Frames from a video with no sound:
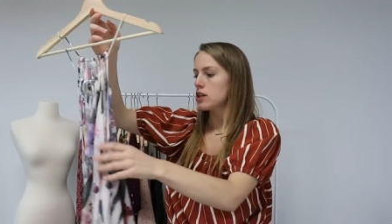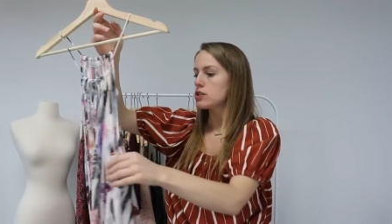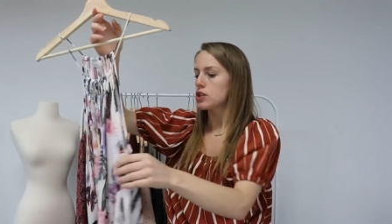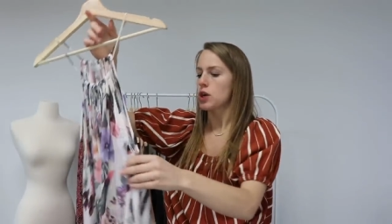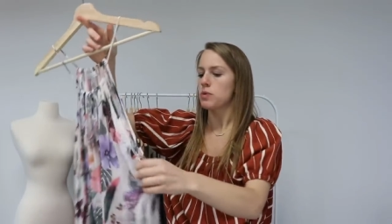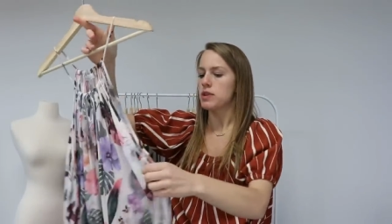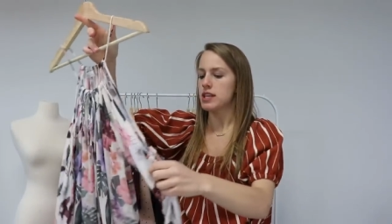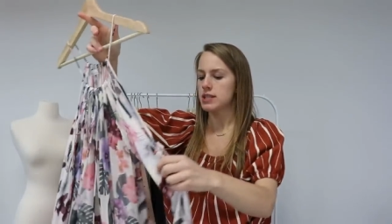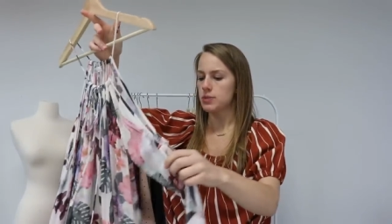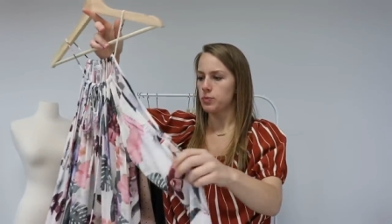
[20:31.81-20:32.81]
So
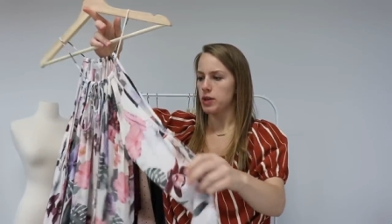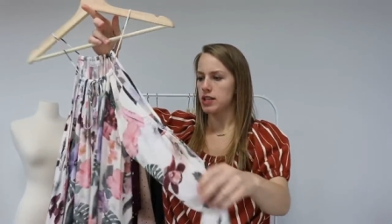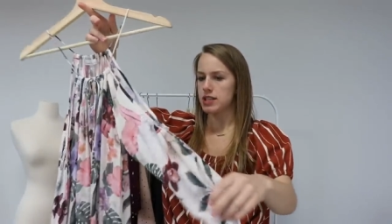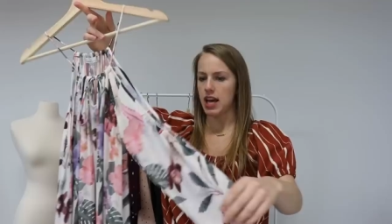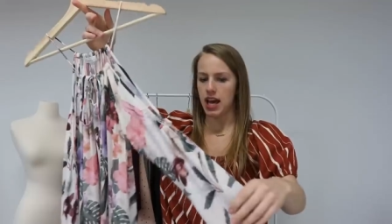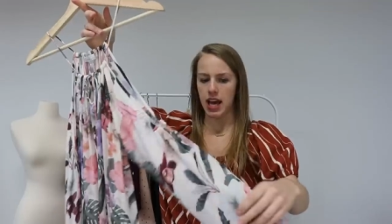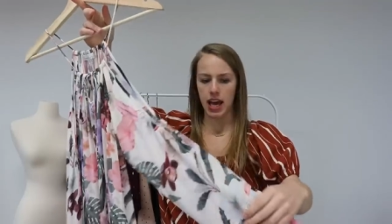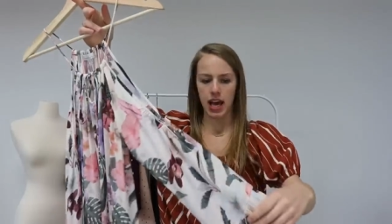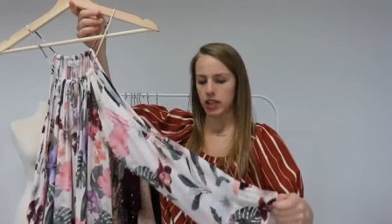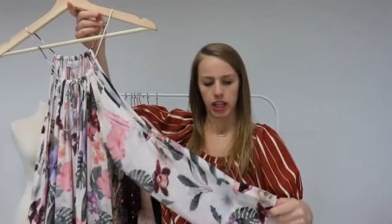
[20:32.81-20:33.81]
this was
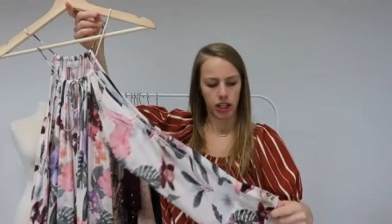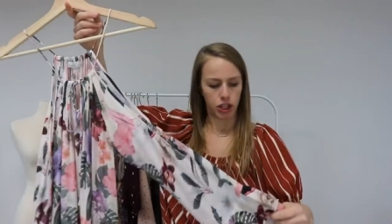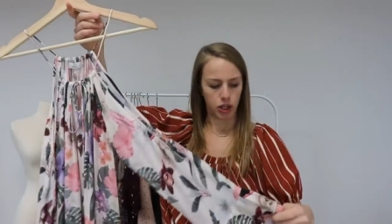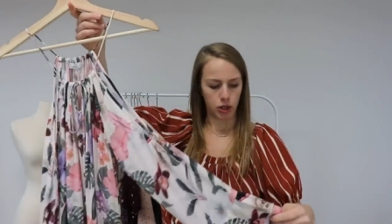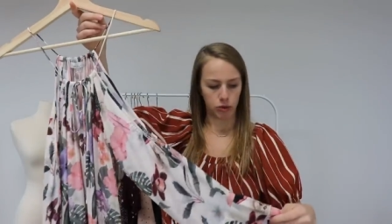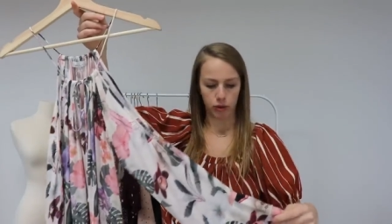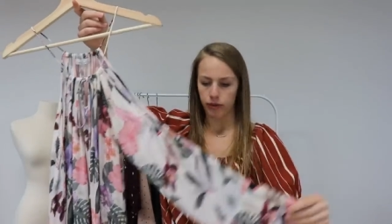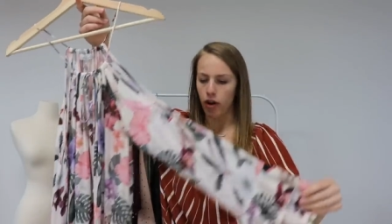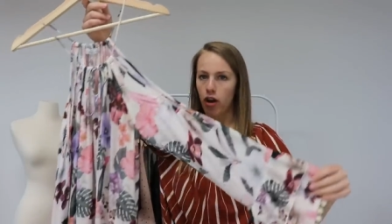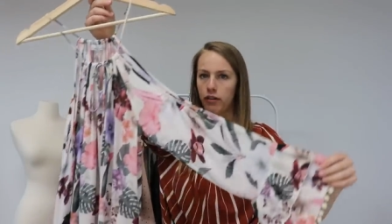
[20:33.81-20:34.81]
a really cute
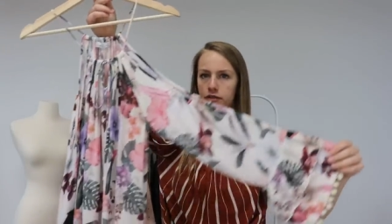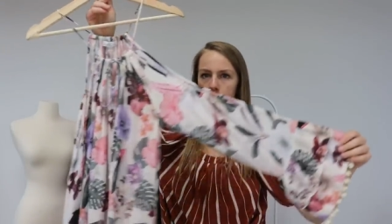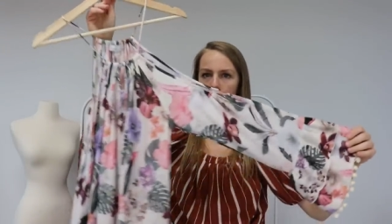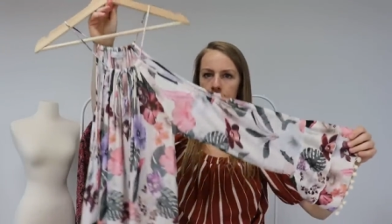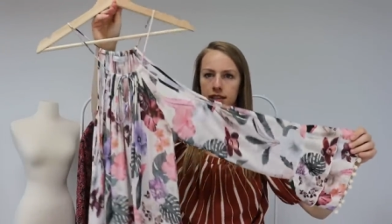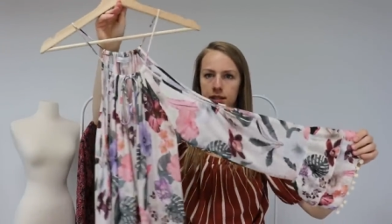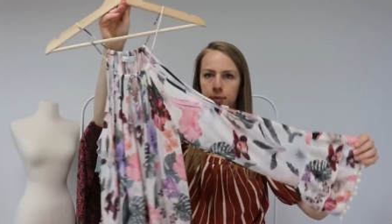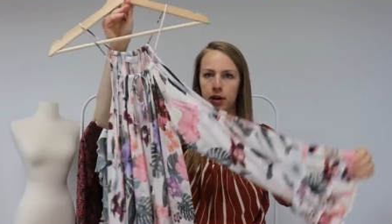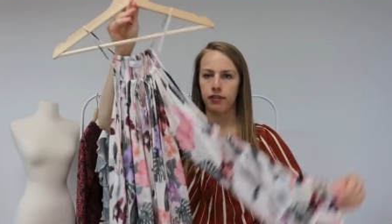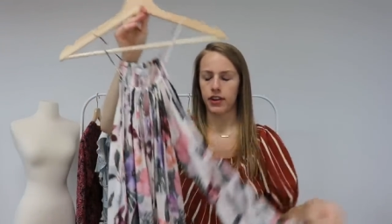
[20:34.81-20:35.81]
revolve dress that's
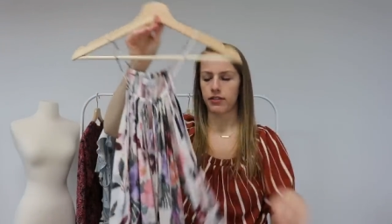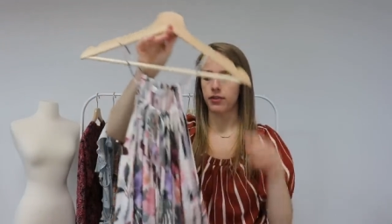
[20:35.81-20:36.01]
perfect